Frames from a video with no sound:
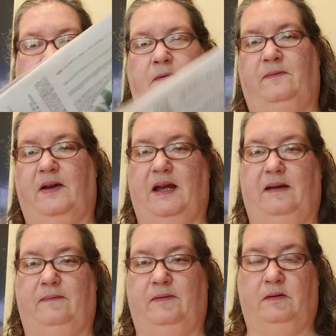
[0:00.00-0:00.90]
do
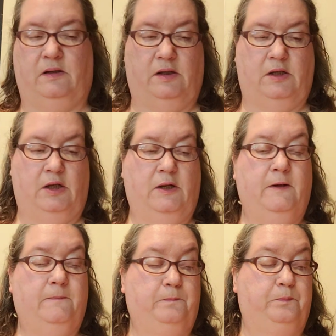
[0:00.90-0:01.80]
5
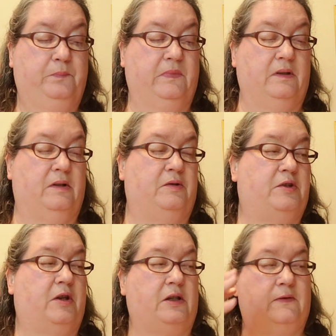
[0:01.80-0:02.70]
new
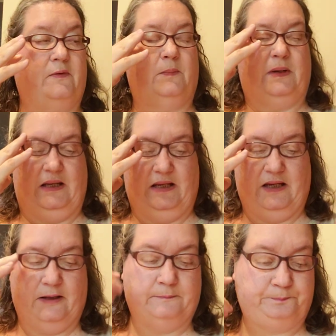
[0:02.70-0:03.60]
starts for
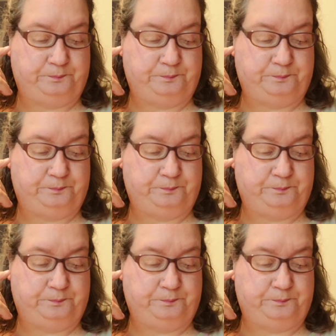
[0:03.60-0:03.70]
Maynia.